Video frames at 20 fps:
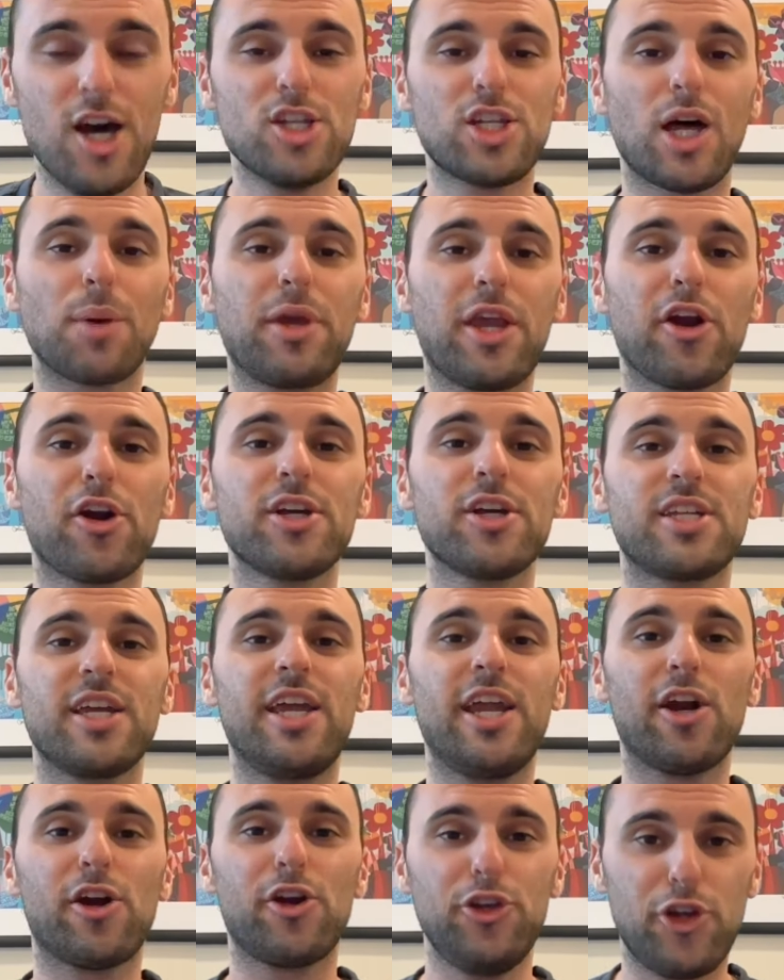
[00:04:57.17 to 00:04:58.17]
So I'm curious to
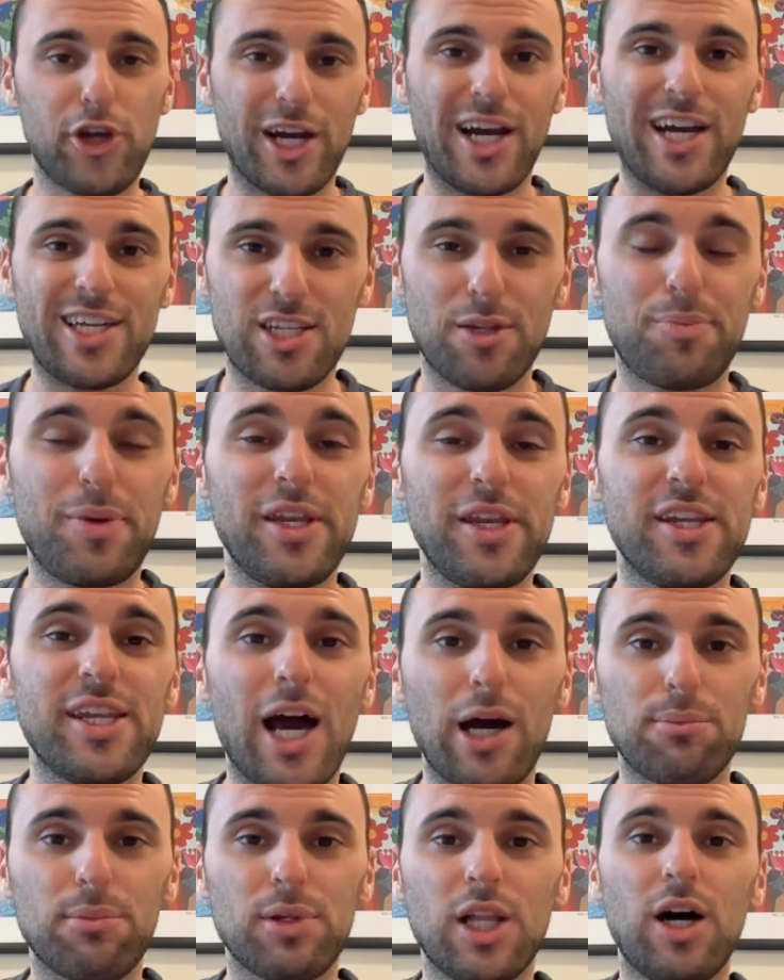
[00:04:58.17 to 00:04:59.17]
hear your guys' opinion
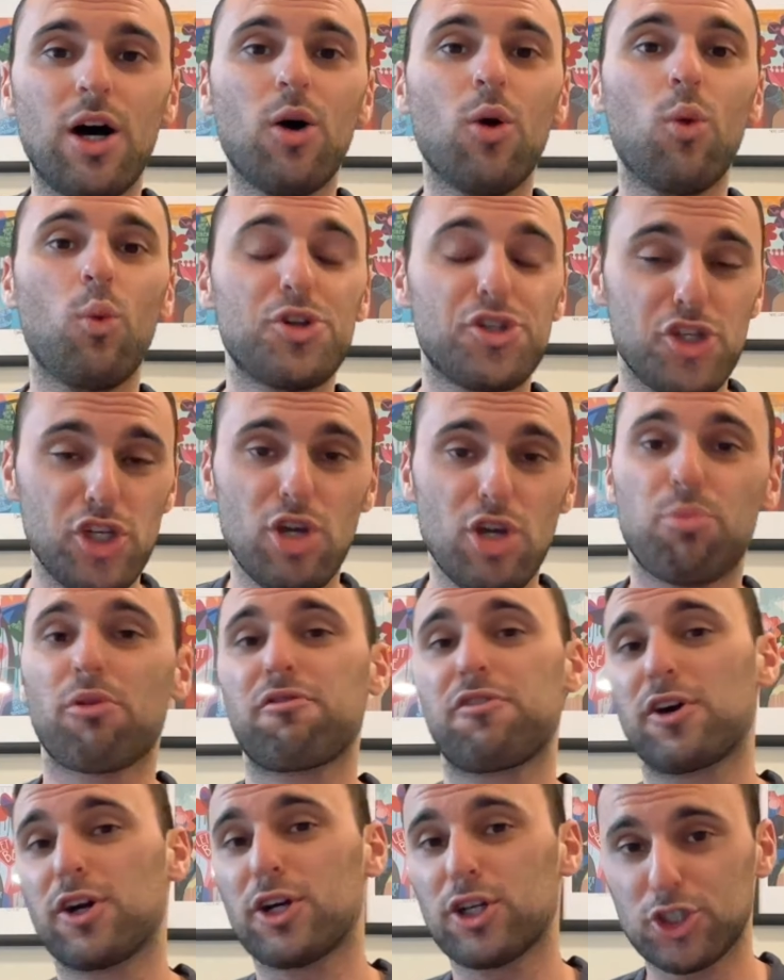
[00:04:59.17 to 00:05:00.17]
down below. Which do you
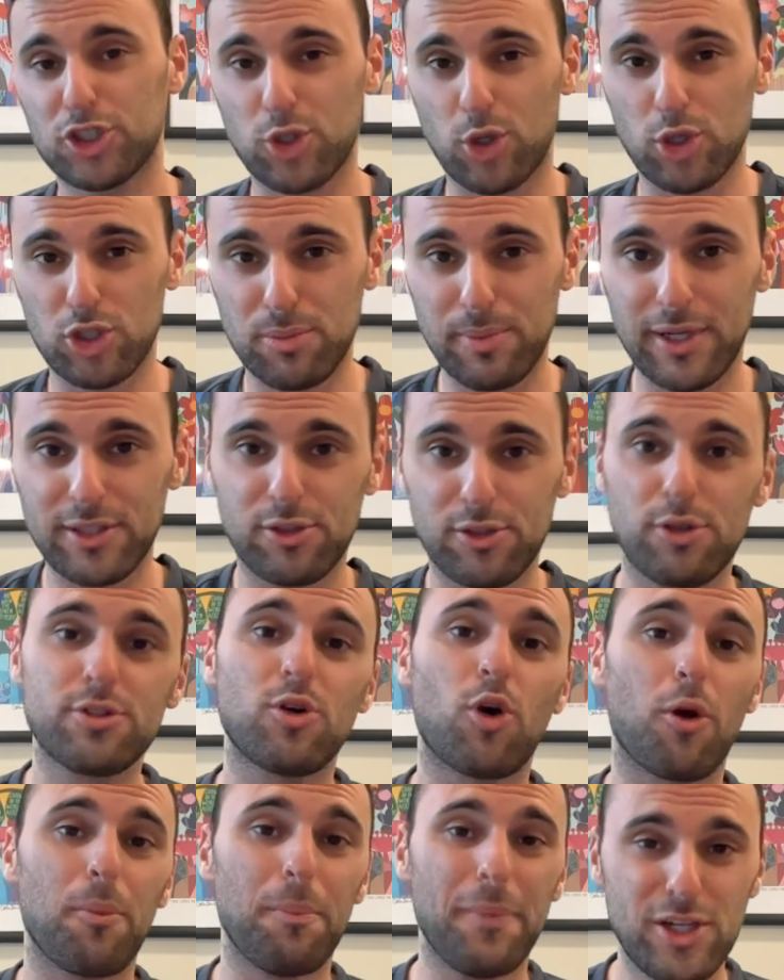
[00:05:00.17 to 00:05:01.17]
prefer, short-term rentals
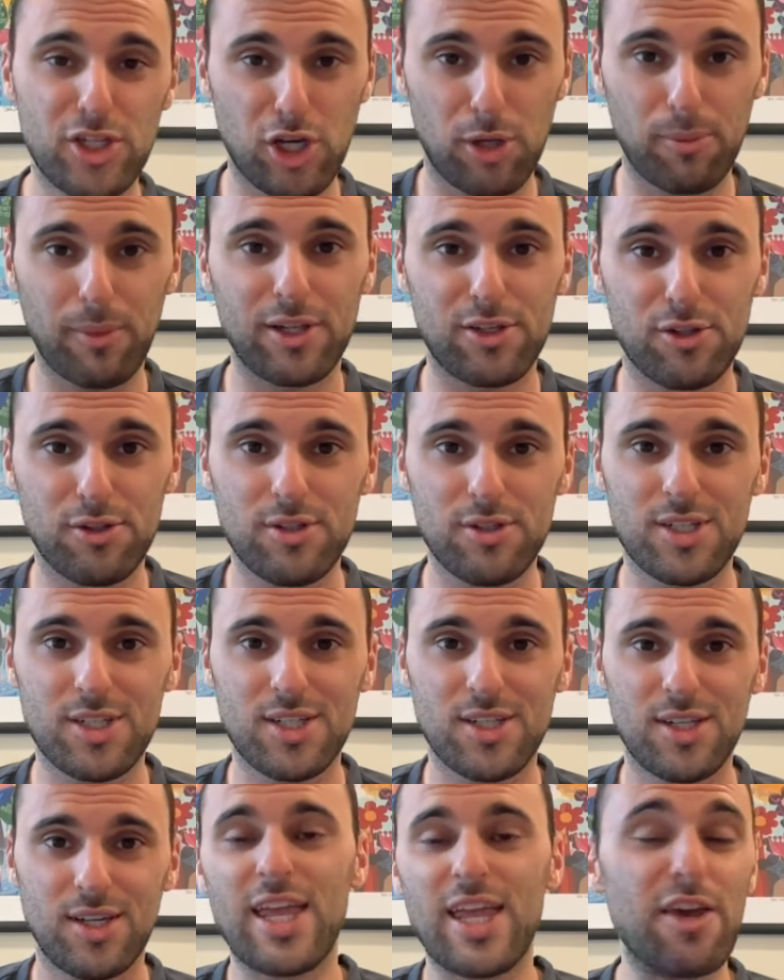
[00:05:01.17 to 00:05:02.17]
or mid-term rentals?
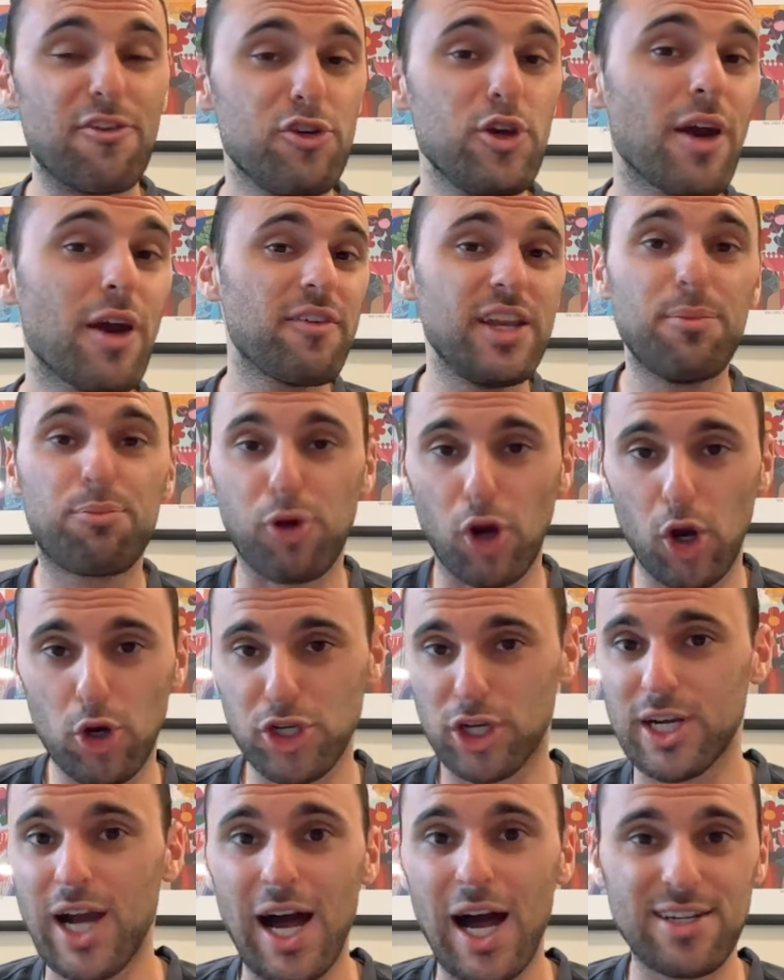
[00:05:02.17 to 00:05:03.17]
And if any pros
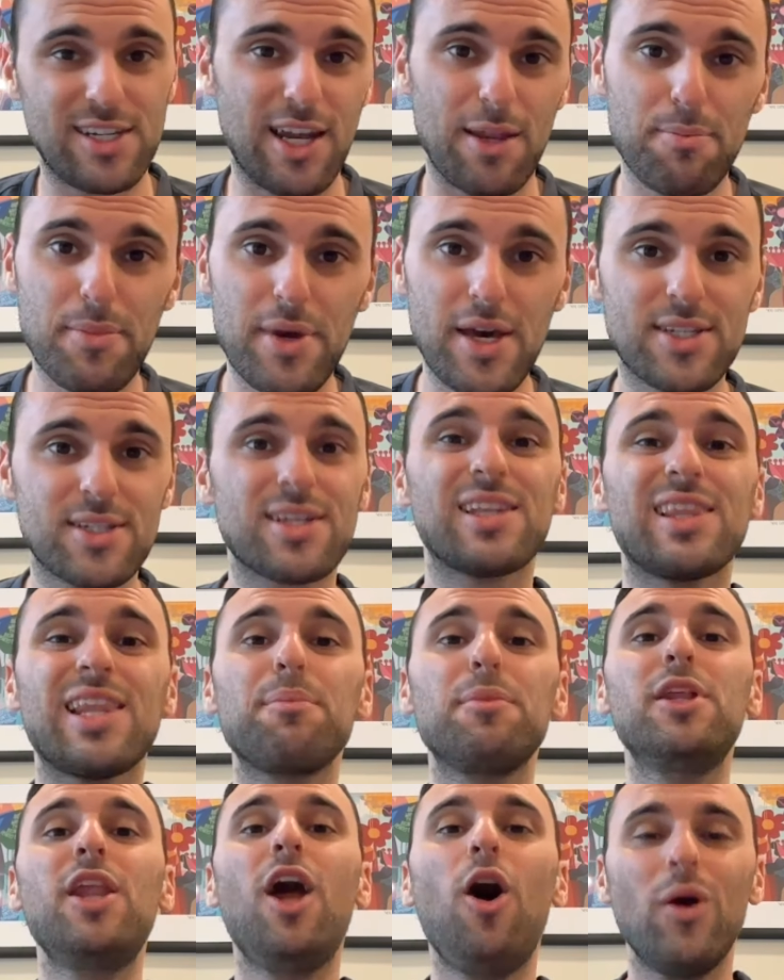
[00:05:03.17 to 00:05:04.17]
or cons that I missed, let
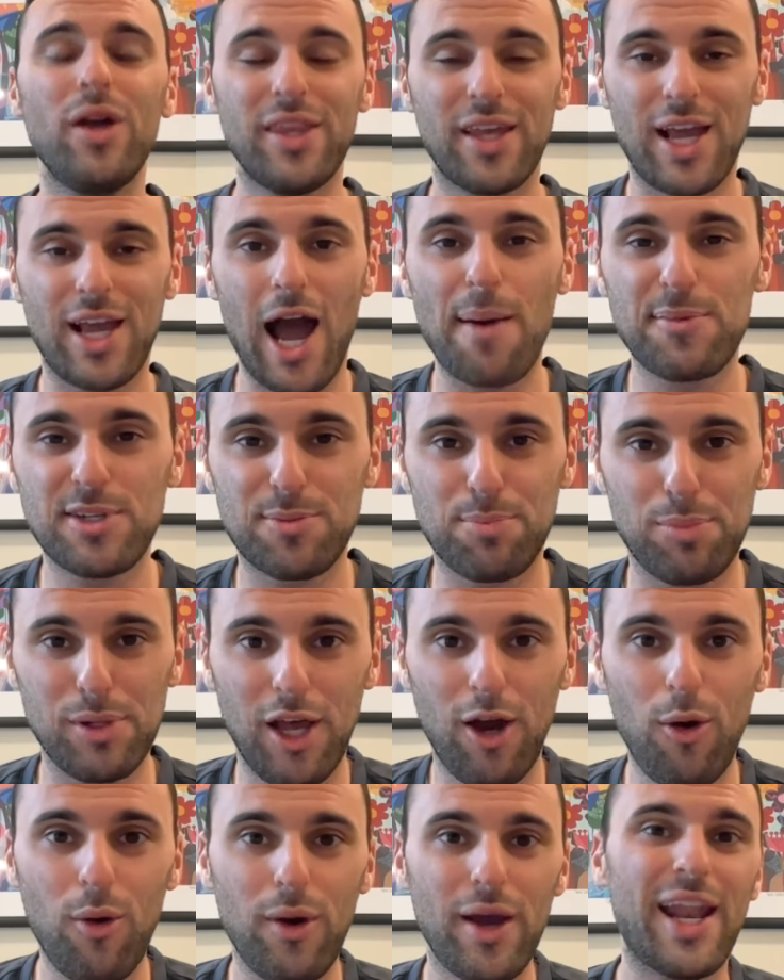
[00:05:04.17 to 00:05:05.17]
me know in the comments
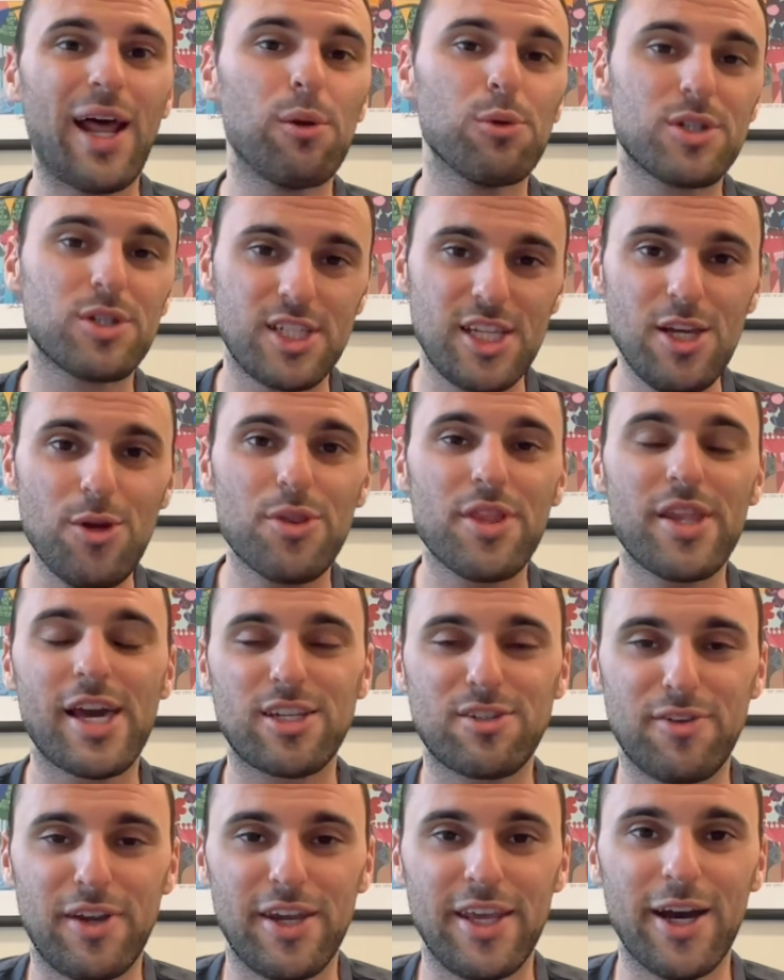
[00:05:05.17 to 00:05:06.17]
below, and I will see you in the
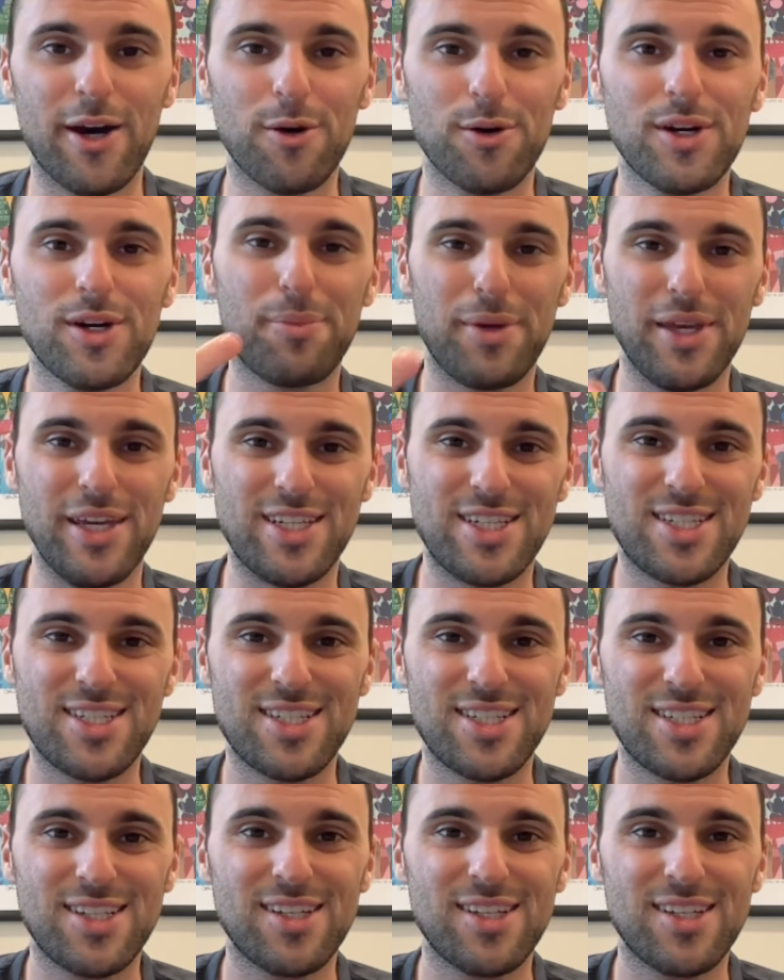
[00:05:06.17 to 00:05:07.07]
next video. Peace.